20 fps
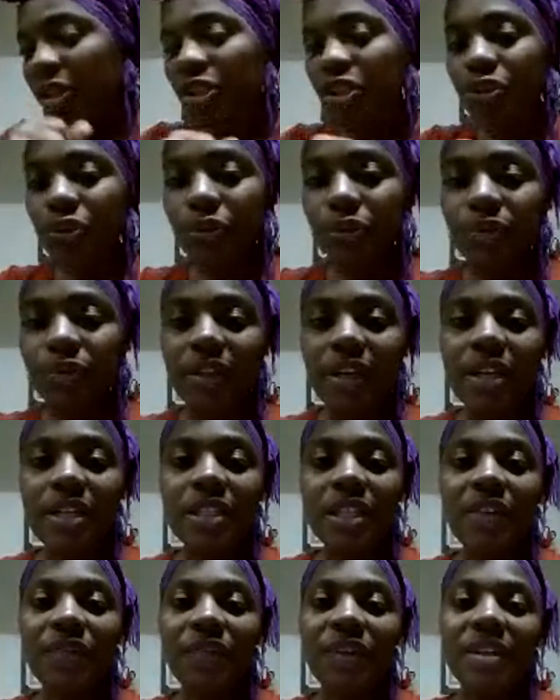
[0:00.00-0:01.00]
the truth
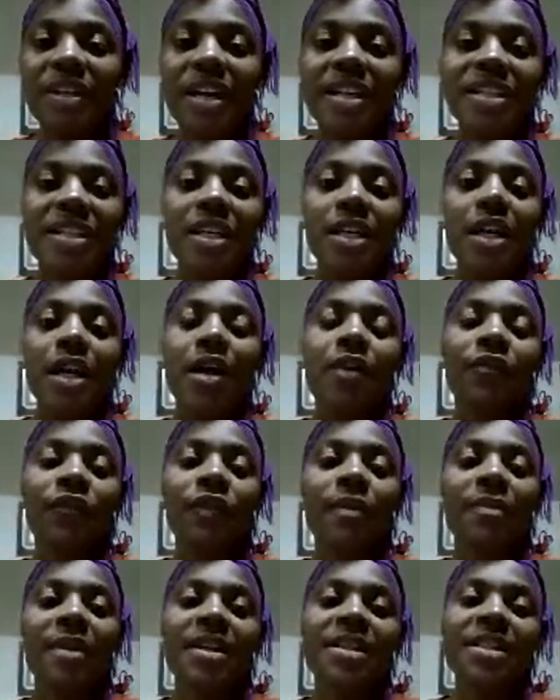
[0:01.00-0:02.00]
is, if it doesn't come
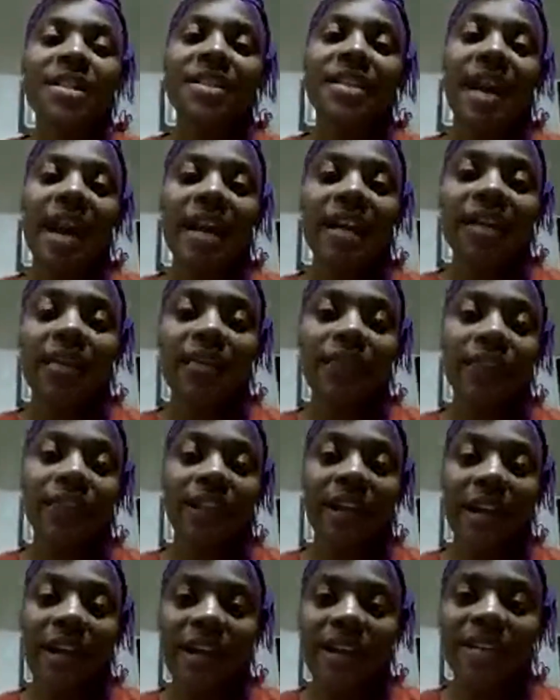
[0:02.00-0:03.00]
from its native
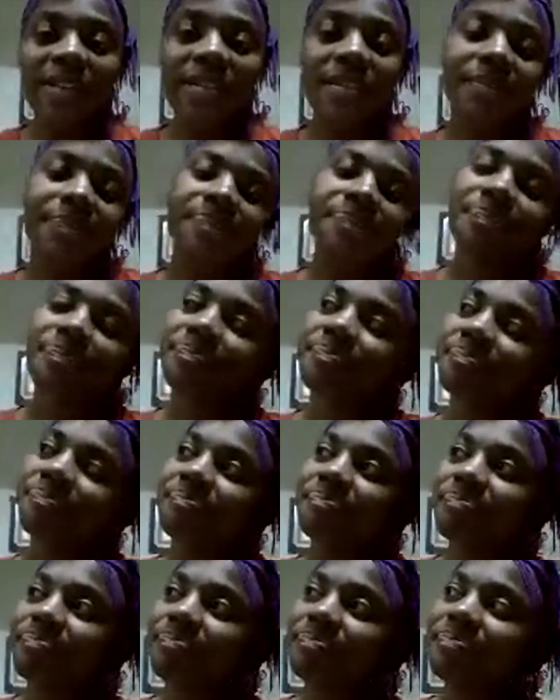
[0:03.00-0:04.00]
land,
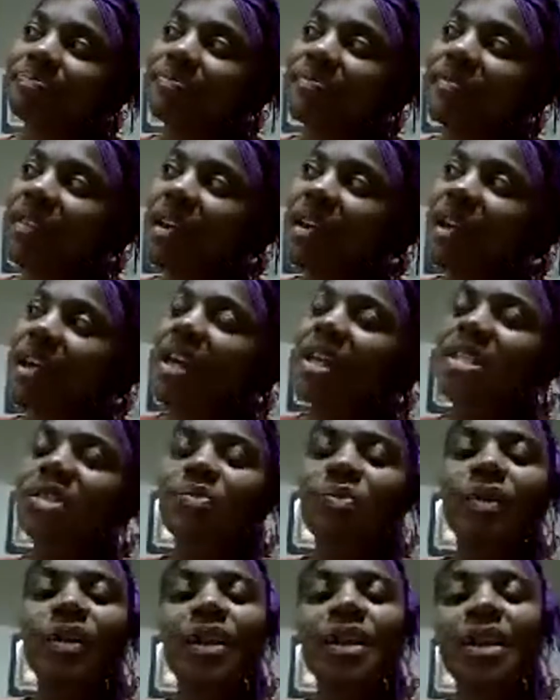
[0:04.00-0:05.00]
it's
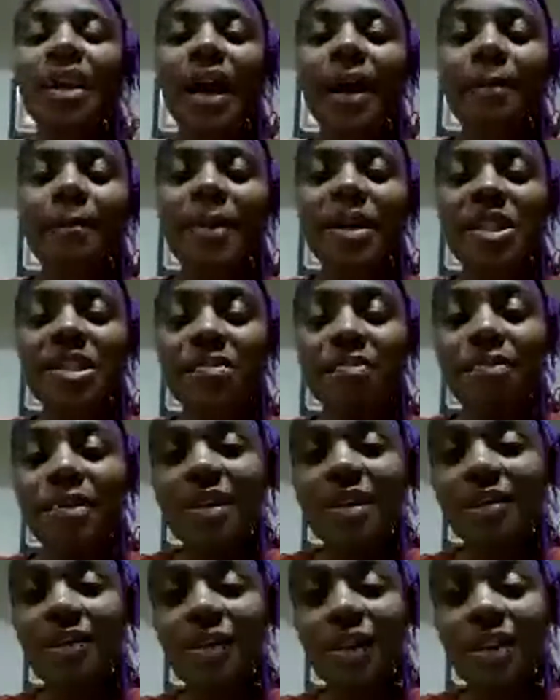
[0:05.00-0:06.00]
really not much
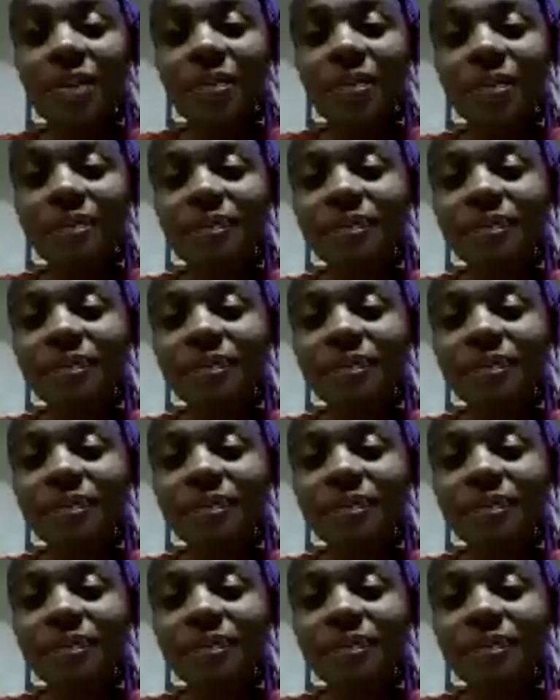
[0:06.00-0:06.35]
benefit.